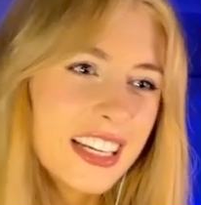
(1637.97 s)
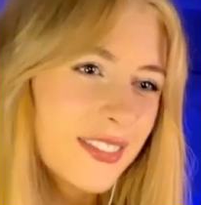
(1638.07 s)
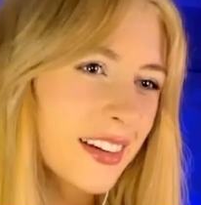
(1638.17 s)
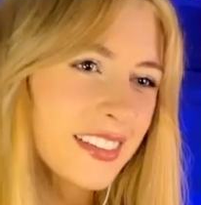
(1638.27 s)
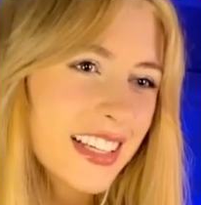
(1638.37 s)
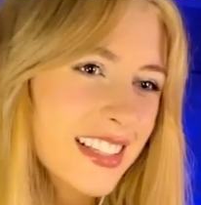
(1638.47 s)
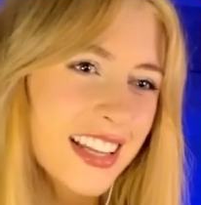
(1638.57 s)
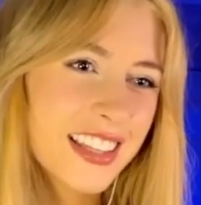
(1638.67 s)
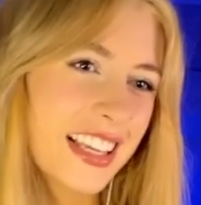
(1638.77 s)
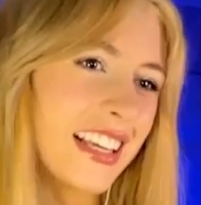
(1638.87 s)
But I realize now
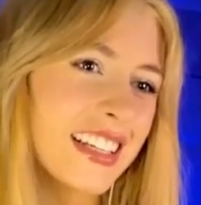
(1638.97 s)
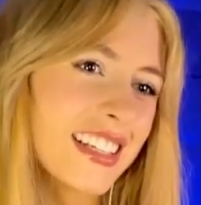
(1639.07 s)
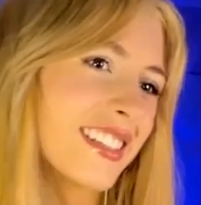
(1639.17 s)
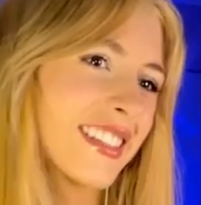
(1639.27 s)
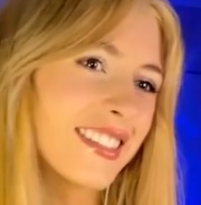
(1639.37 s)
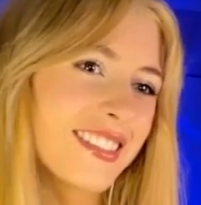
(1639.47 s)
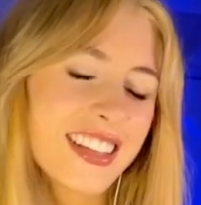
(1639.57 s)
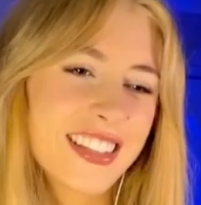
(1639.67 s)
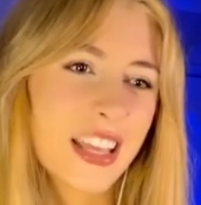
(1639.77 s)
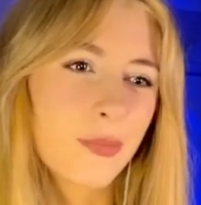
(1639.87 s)
the king can just
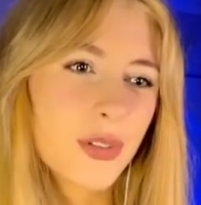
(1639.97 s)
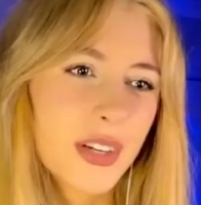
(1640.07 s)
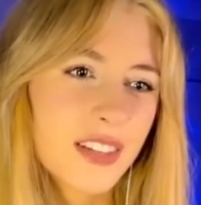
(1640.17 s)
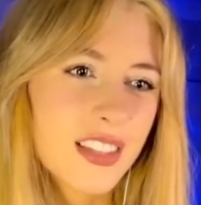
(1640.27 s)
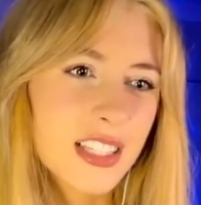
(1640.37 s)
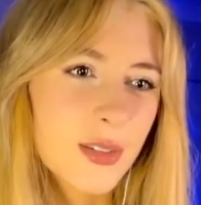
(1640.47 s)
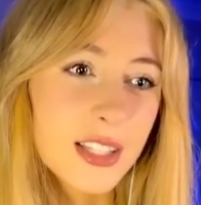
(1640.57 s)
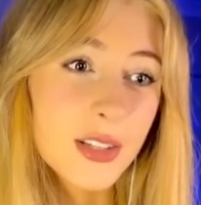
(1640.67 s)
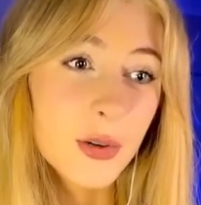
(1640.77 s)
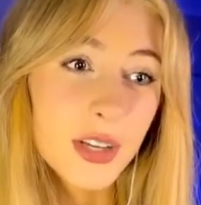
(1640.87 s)
escape to one of these
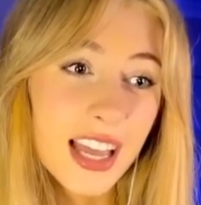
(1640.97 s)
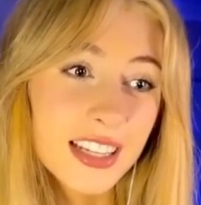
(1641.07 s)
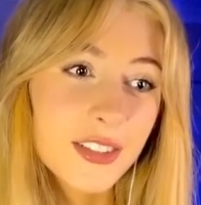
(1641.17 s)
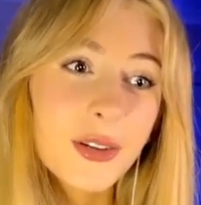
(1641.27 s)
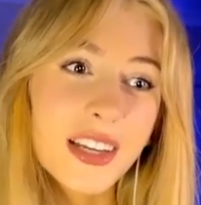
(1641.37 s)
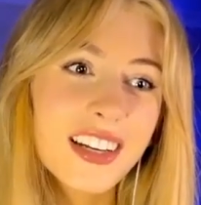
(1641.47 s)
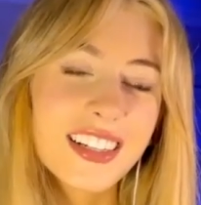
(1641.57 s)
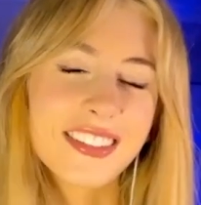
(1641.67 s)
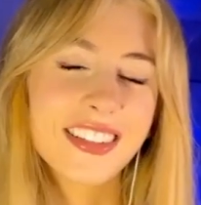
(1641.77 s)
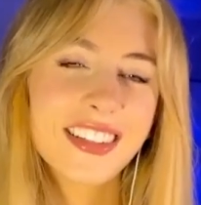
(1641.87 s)
squares. Or can it? No, it
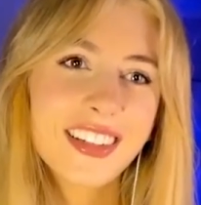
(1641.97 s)
can't.